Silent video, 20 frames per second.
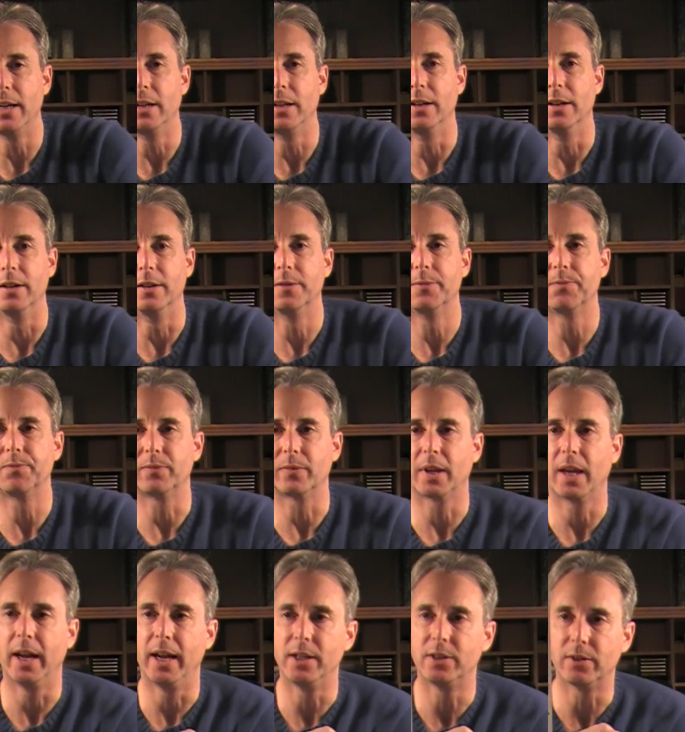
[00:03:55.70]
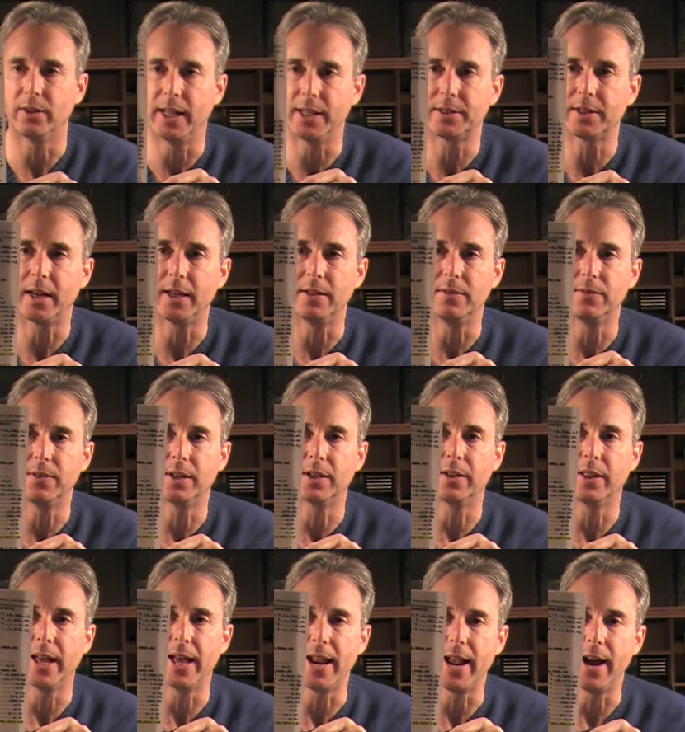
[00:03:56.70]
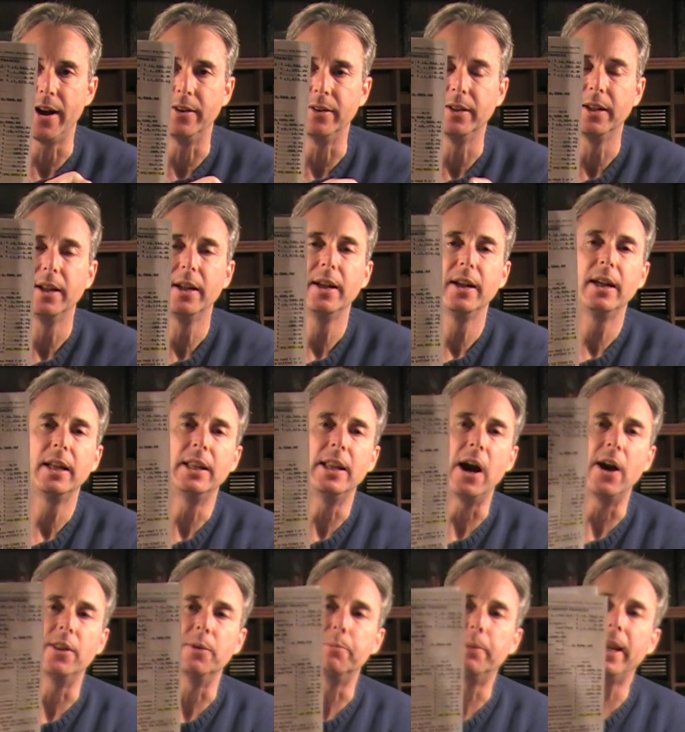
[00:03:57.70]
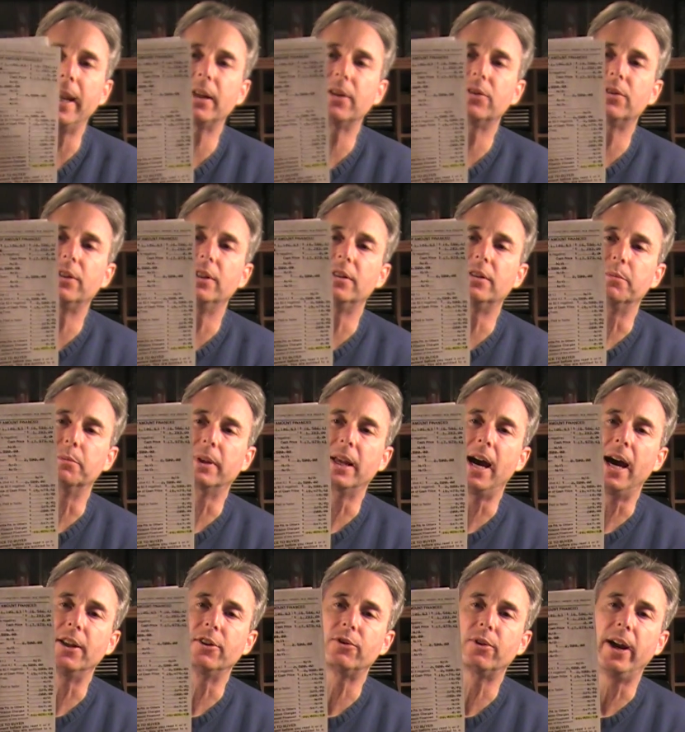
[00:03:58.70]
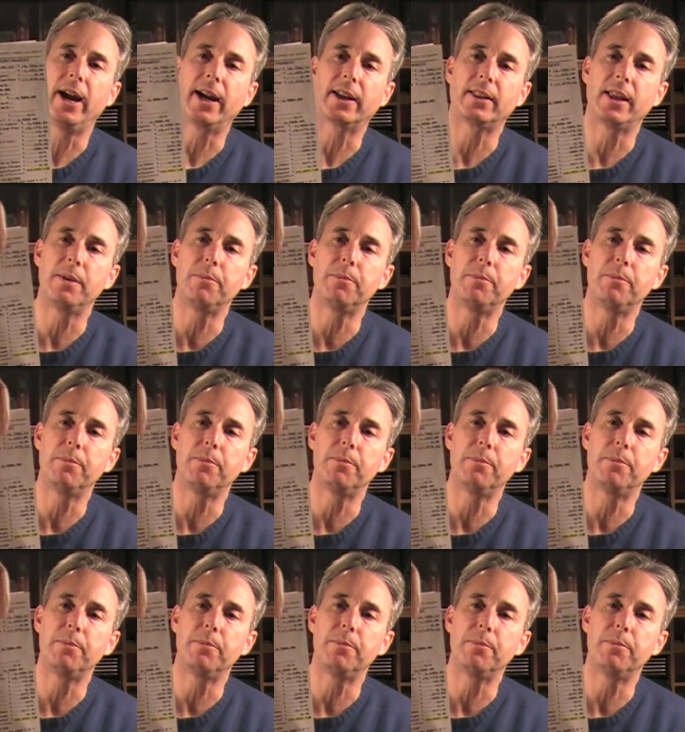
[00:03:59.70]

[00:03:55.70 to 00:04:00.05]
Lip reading: here. Okay, so that's how you figure that out. Now in the banker system contract, they